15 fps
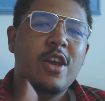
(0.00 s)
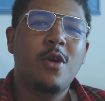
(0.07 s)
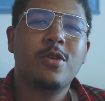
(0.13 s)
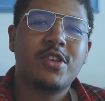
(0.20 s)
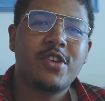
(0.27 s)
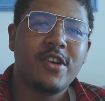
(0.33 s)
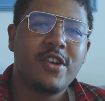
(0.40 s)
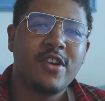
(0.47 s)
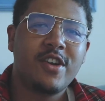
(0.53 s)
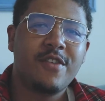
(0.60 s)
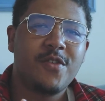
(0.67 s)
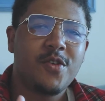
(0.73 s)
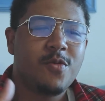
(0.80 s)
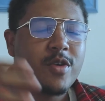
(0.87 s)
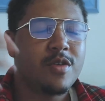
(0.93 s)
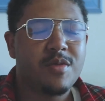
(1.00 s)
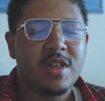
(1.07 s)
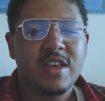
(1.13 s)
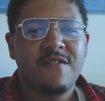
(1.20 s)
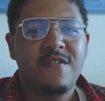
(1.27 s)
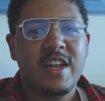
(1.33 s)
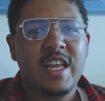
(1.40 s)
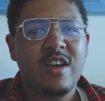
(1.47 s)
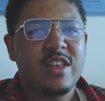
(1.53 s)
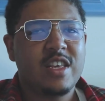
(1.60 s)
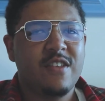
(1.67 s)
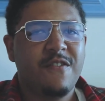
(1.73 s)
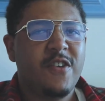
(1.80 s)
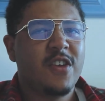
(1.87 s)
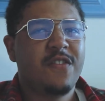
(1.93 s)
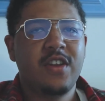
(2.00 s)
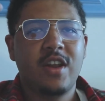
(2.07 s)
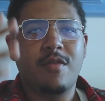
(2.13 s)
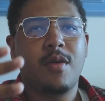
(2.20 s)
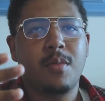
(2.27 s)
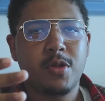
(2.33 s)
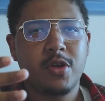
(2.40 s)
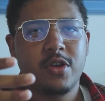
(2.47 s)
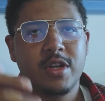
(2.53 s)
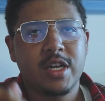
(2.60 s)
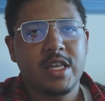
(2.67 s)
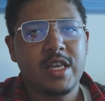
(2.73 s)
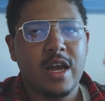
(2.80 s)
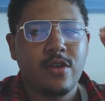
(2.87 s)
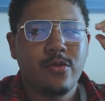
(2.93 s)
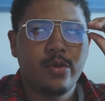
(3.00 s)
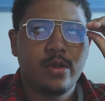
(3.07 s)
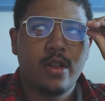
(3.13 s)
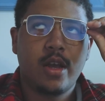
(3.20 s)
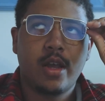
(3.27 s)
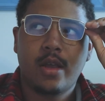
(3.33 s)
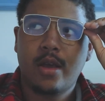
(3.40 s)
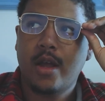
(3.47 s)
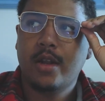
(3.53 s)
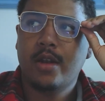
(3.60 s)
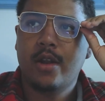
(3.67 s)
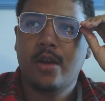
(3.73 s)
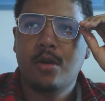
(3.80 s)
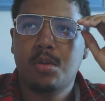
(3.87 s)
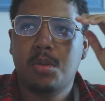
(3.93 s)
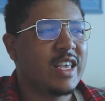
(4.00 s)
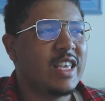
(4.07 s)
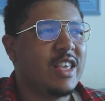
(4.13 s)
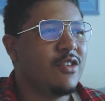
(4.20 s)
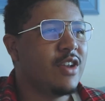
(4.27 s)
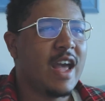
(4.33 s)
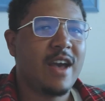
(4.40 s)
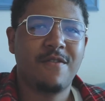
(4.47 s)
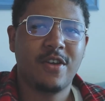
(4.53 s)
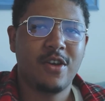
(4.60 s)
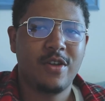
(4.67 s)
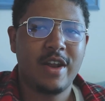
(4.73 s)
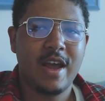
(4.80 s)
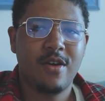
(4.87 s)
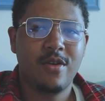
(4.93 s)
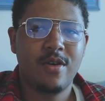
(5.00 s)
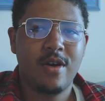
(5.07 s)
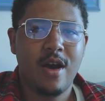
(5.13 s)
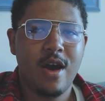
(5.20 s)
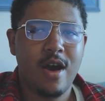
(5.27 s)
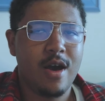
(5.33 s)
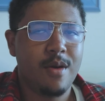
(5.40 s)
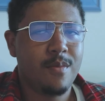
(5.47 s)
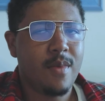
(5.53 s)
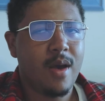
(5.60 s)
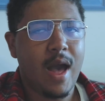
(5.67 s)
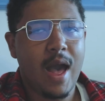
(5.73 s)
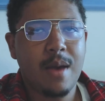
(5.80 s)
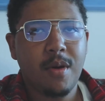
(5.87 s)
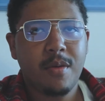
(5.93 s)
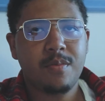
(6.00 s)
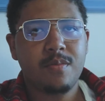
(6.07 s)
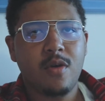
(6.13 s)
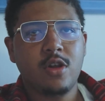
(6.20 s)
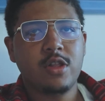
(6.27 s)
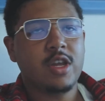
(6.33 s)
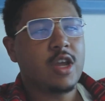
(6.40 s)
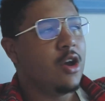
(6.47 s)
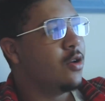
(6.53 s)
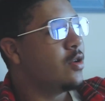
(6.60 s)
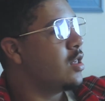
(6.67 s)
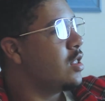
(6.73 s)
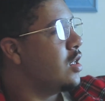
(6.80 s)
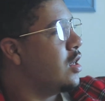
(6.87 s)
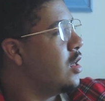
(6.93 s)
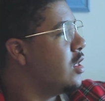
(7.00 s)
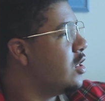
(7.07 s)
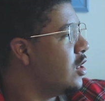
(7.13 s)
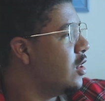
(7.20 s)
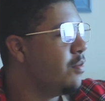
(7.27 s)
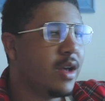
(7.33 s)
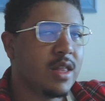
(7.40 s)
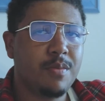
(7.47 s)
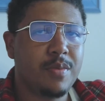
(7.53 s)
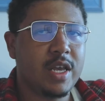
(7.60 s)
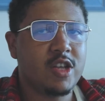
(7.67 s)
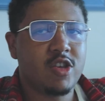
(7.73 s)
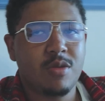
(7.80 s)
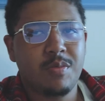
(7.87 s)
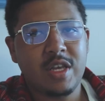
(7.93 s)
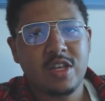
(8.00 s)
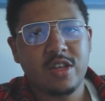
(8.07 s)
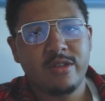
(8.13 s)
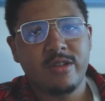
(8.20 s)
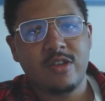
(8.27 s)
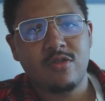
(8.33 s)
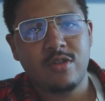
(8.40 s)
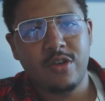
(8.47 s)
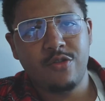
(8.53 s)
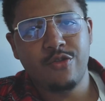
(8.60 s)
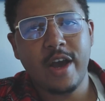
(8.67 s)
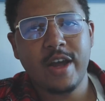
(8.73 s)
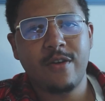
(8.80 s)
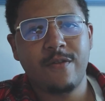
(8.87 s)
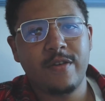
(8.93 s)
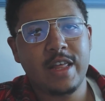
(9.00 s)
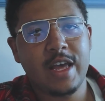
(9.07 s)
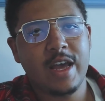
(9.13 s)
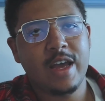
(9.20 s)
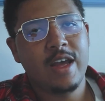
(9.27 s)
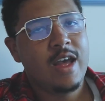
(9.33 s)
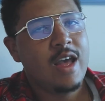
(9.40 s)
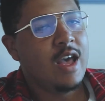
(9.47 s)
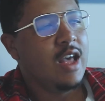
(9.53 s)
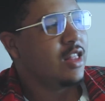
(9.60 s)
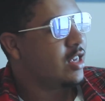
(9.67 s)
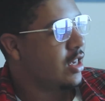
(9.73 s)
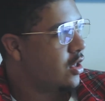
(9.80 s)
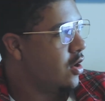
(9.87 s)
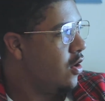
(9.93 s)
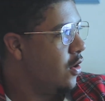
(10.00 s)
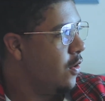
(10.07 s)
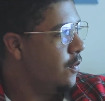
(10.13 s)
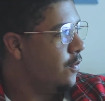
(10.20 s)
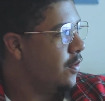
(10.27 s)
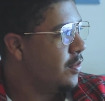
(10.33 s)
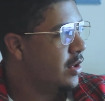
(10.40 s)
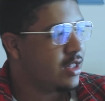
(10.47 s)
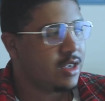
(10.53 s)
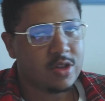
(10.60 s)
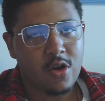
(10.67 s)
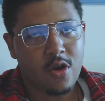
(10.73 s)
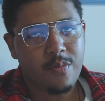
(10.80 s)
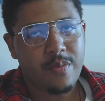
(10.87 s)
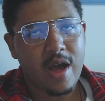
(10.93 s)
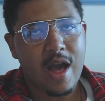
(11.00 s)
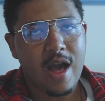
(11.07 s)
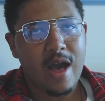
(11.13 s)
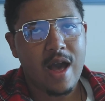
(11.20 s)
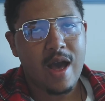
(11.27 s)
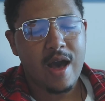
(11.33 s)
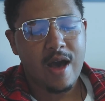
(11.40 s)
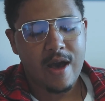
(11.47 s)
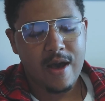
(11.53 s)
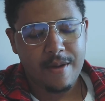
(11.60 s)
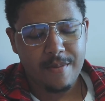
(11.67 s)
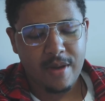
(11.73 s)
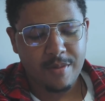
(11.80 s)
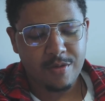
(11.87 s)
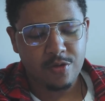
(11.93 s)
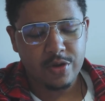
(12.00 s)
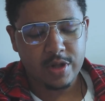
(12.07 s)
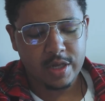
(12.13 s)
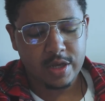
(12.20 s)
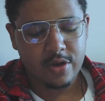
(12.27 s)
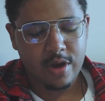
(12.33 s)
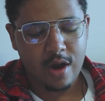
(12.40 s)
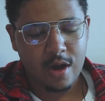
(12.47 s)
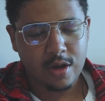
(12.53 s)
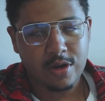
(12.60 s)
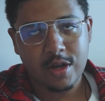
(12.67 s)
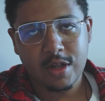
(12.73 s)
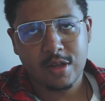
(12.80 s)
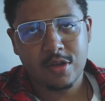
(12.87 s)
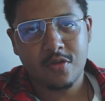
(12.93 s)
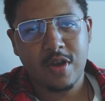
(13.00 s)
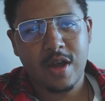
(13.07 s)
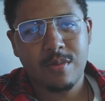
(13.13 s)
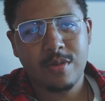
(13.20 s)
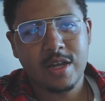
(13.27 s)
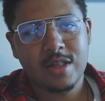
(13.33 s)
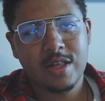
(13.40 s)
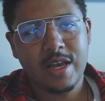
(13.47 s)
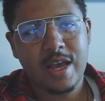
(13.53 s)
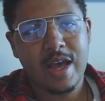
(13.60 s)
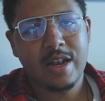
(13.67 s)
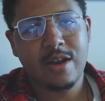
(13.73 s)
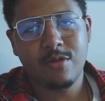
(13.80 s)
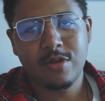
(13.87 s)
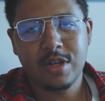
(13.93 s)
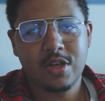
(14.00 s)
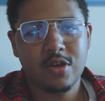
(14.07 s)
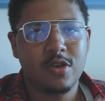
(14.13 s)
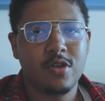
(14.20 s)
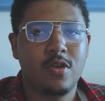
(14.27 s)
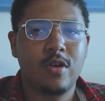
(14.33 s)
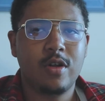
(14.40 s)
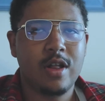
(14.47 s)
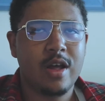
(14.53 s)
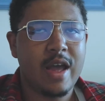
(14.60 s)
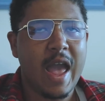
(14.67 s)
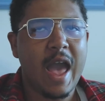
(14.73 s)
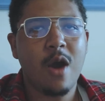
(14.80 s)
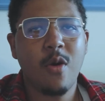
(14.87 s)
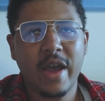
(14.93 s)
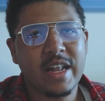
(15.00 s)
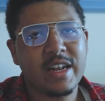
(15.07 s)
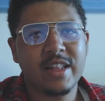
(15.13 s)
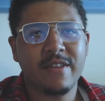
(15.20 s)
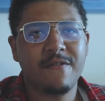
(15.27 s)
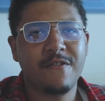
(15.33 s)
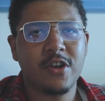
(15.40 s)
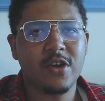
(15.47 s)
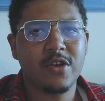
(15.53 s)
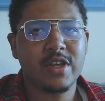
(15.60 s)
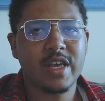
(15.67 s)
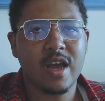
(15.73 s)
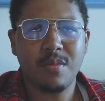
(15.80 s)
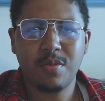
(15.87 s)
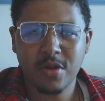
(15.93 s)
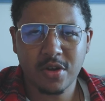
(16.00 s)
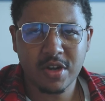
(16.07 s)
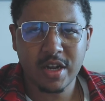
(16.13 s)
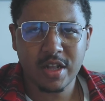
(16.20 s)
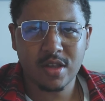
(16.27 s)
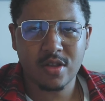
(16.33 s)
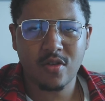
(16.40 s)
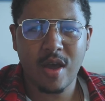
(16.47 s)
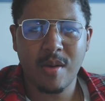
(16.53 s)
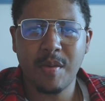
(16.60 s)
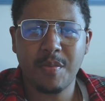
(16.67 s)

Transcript: Yo, what's going on, everyone? Welcome to this video. This is the first video I've uploaded on this channel in like a year and a half ago now. I'm up on the coast, chilling by the beach. The beach is literally right over there. Just got home from it. It's dope. I've been really going hard on Instagram lately, and I wanted to show you all how I edit the photos I upload on Instagram.